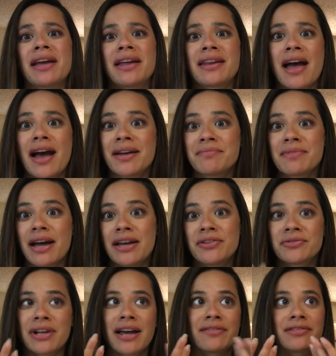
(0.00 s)
And I
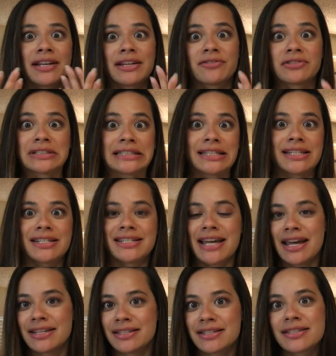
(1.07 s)
don't have like really
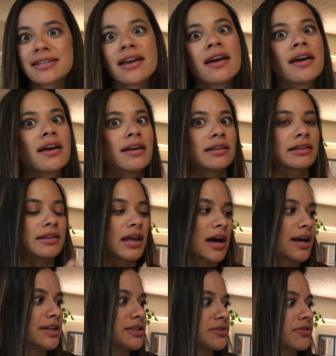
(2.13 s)
intense
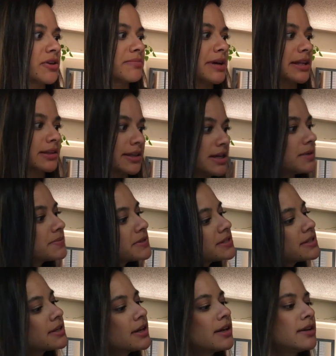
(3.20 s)
lines around my
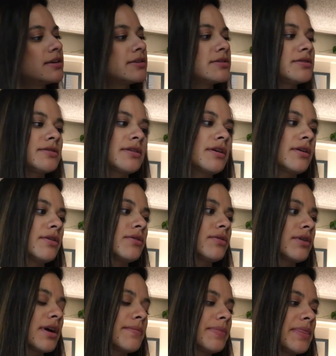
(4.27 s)
lips,
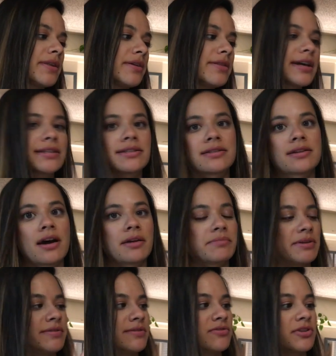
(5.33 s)
so that's not
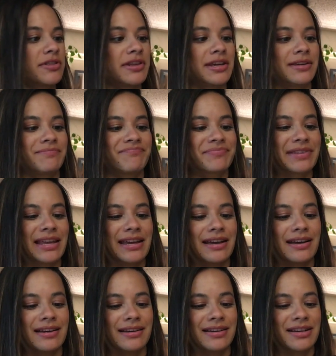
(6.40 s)
my favorite thing
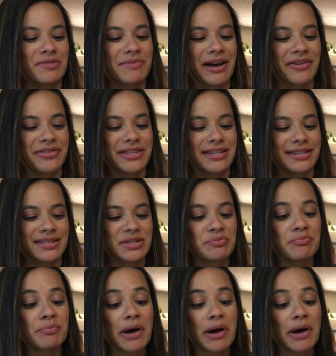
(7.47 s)
about these.